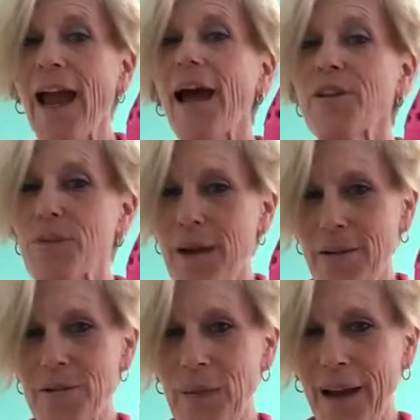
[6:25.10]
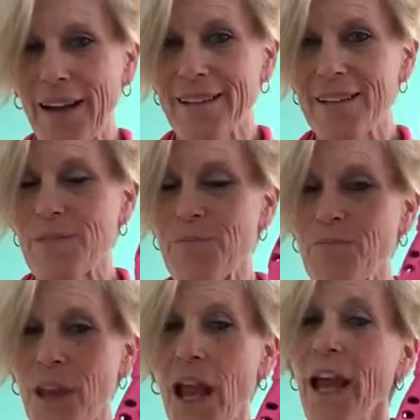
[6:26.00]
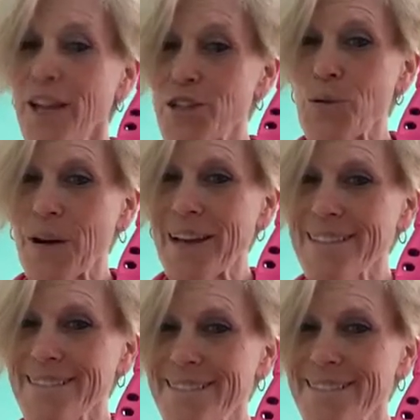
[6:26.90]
and your bounce bands. Enjoy.